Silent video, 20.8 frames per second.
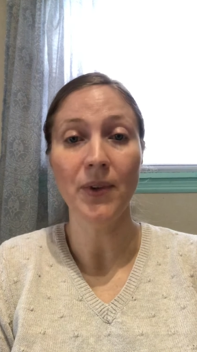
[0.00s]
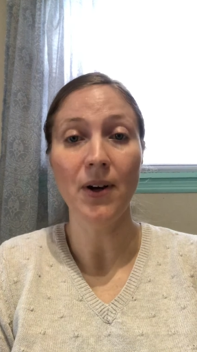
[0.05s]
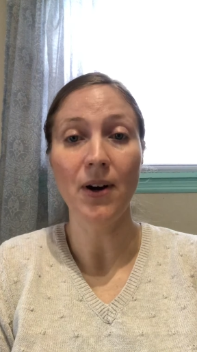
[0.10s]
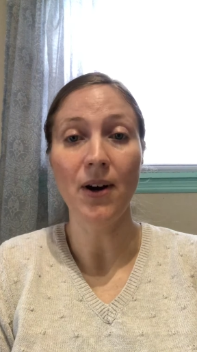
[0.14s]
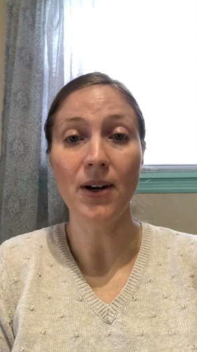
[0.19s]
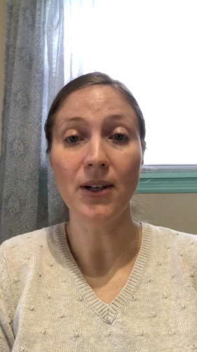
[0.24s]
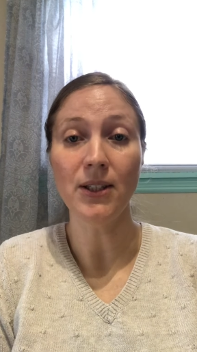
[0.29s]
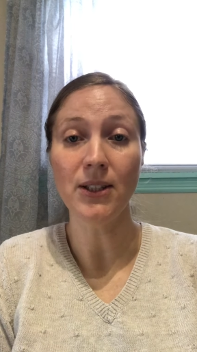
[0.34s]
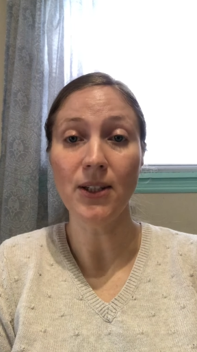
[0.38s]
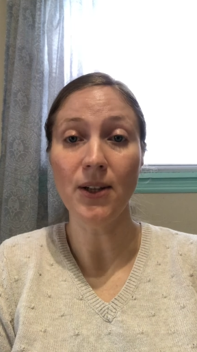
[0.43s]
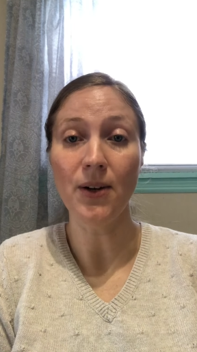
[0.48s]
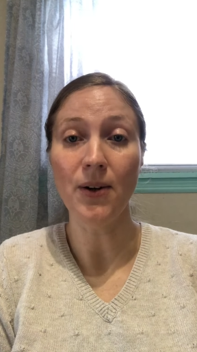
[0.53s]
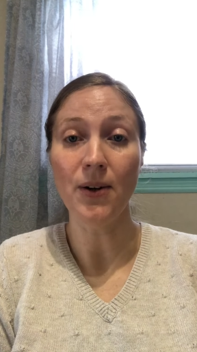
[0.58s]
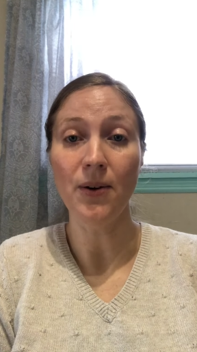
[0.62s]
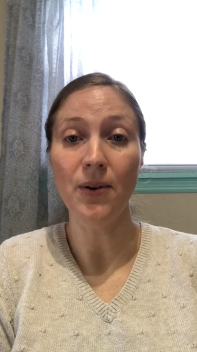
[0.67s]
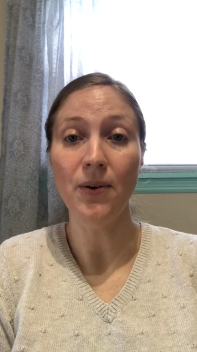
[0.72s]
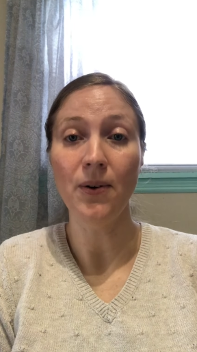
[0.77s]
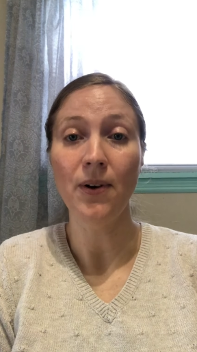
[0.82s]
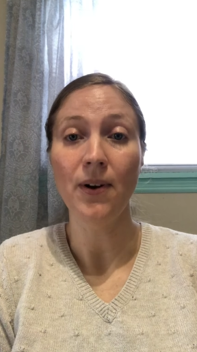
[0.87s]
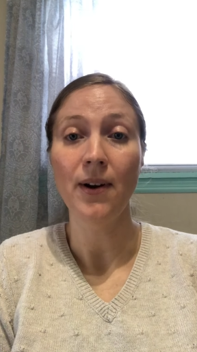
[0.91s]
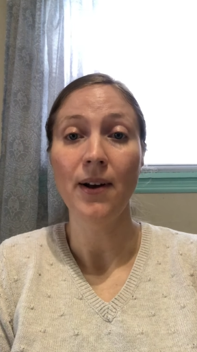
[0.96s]

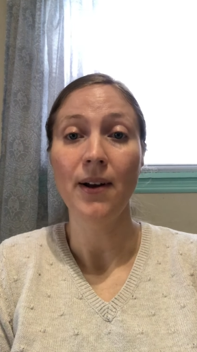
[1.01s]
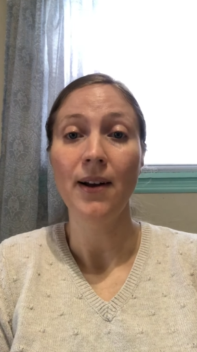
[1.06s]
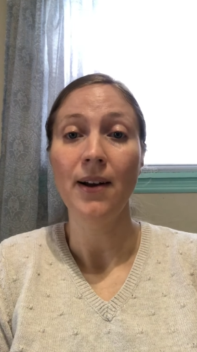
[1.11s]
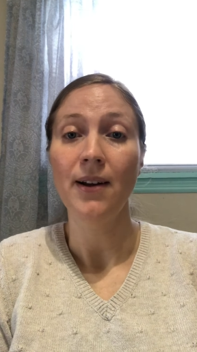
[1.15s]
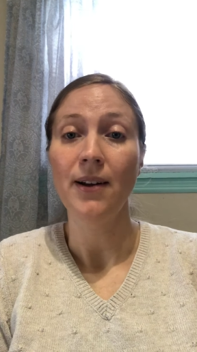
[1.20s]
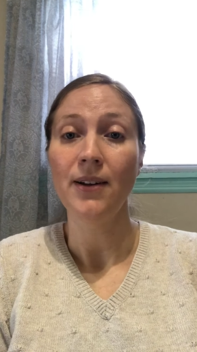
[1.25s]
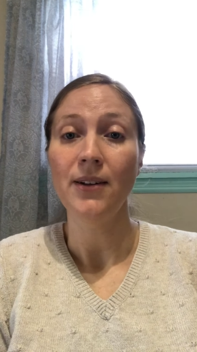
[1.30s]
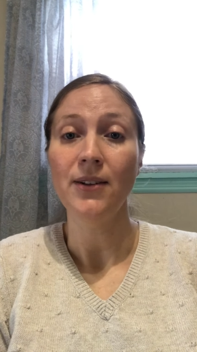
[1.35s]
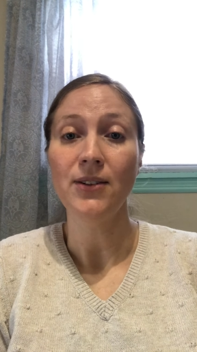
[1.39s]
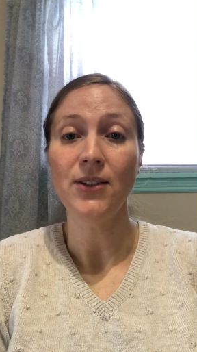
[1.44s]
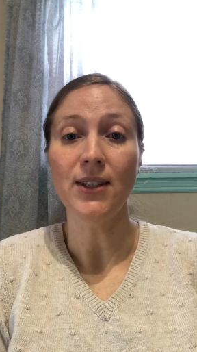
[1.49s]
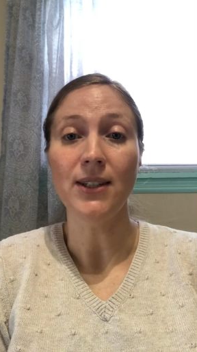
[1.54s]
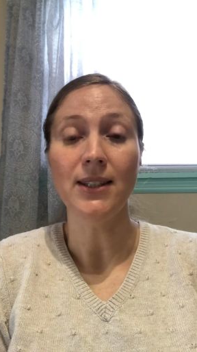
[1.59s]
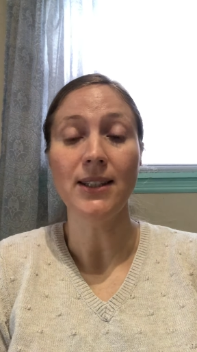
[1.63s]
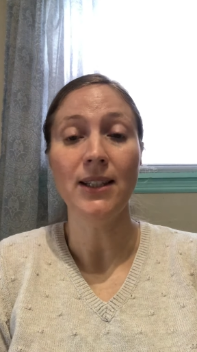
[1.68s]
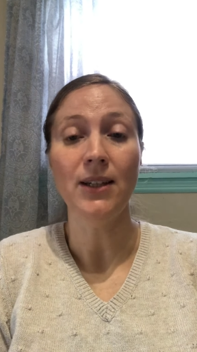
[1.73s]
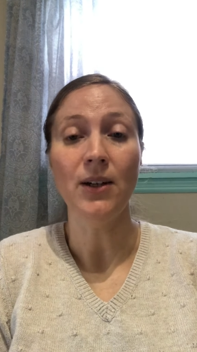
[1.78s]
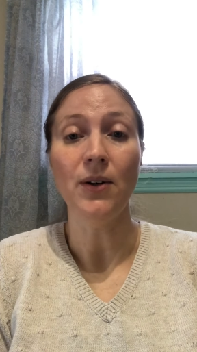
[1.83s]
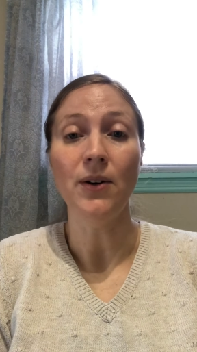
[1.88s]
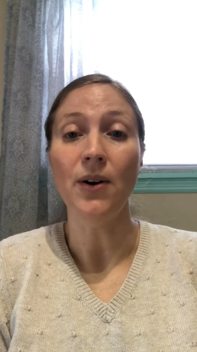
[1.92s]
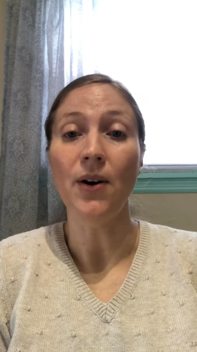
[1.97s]
Also, just,
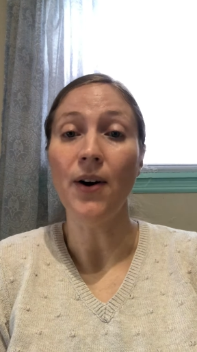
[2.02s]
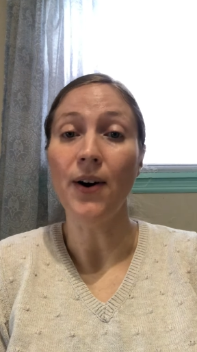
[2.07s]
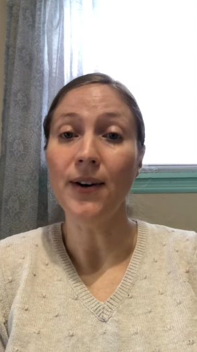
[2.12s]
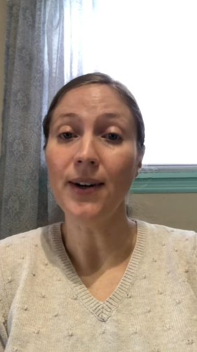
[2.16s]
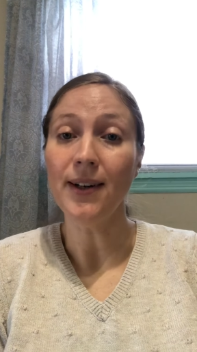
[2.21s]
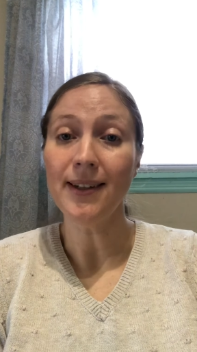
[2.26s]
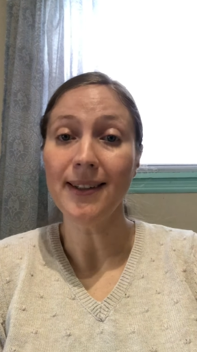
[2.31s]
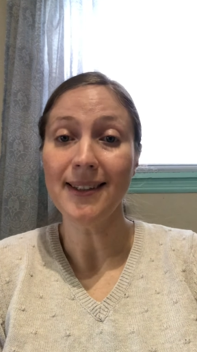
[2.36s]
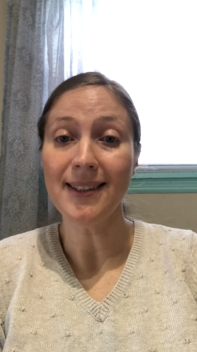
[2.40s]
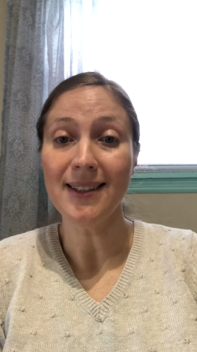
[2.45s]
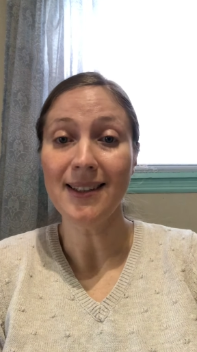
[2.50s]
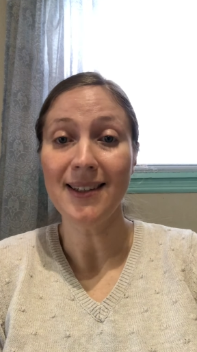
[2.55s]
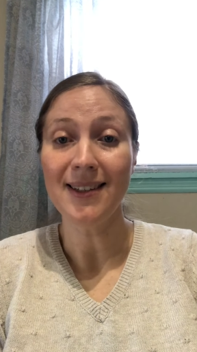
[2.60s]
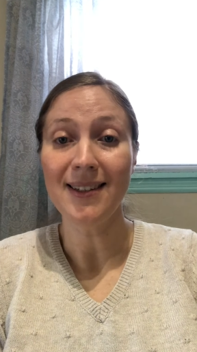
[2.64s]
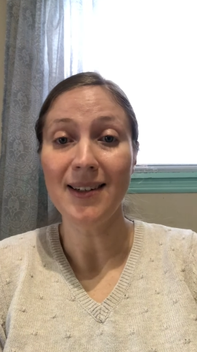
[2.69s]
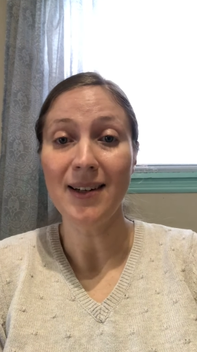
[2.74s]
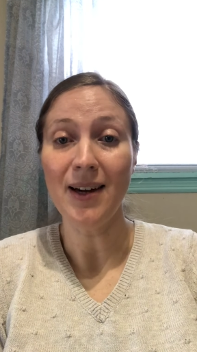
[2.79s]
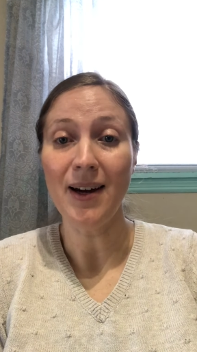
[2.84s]
an artist